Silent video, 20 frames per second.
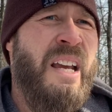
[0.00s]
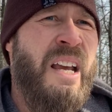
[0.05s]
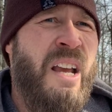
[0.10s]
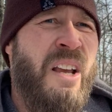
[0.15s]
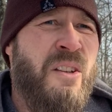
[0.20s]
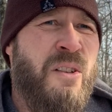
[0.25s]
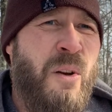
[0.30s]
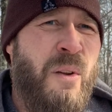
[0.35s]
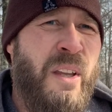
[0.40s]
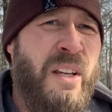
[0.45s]

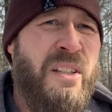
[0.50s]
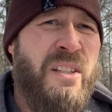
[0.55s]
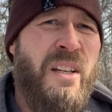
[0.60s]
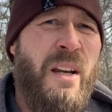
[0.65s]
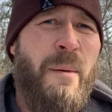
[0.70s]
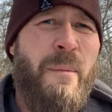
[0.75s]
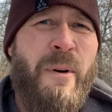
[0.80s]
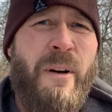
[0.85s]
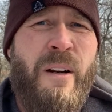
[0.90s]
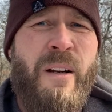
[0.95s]
So this
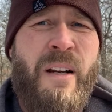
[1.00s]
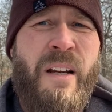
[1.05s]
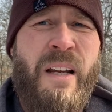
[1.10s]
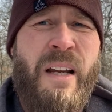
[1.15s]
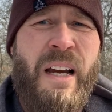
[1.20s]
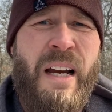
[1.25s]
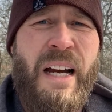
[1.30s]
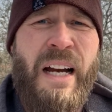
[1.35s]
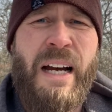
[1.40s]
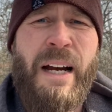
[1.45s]
summer,
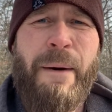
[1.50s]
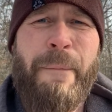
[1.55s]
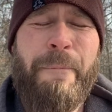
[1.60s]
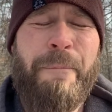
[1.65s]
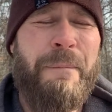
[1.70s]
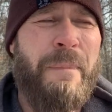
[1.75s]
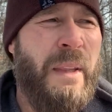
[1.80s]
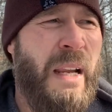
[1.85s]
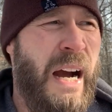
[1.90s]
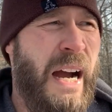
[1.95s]

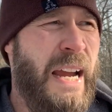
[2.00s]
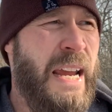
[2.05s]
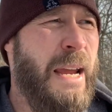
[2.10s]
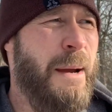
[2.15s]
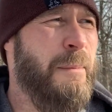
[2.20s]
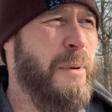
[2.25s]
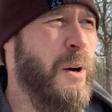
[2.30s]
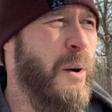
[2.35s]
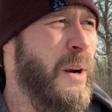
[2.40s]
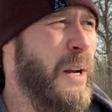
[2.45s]
I
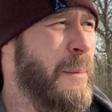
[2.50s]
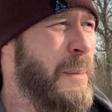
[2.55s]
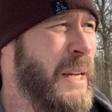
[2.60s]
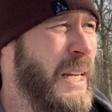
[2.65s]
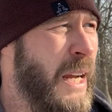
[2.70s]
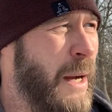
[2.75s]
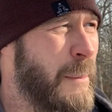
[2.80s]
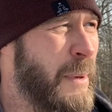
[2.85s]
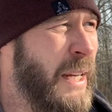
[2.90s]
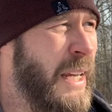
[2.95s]
am going to be
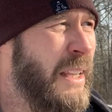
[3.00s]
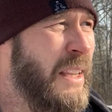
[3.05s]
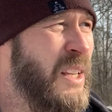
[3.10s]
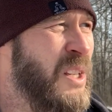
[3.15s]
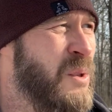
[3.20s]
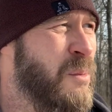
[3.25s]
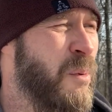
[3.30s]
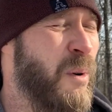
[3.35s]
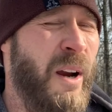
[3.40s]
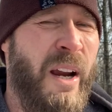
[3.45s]
coming in this
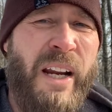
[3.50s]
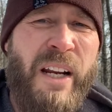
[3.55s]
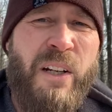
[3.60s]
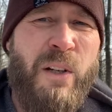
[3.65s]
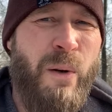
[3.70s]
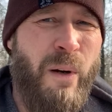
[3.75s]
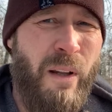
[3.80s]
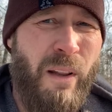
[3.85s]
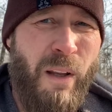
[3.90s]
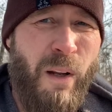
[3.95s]
spring and
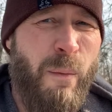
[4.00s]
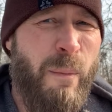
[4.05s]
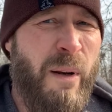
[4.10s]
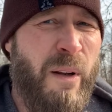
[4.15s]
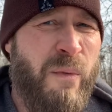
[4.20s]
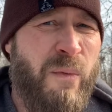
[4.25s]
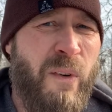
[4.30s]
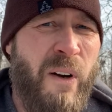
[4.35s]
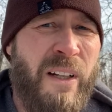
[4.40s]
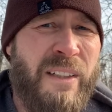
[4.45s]
doing a little bit
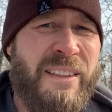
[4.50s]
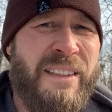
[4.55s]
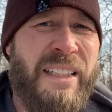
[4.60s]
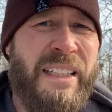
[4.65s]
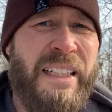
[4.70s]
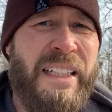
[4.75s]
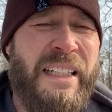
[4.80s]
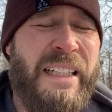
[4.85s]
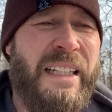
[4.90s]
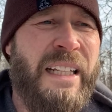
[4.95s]
of frost
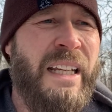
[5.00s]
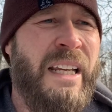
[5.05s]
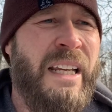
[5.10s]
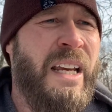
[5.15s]
seeding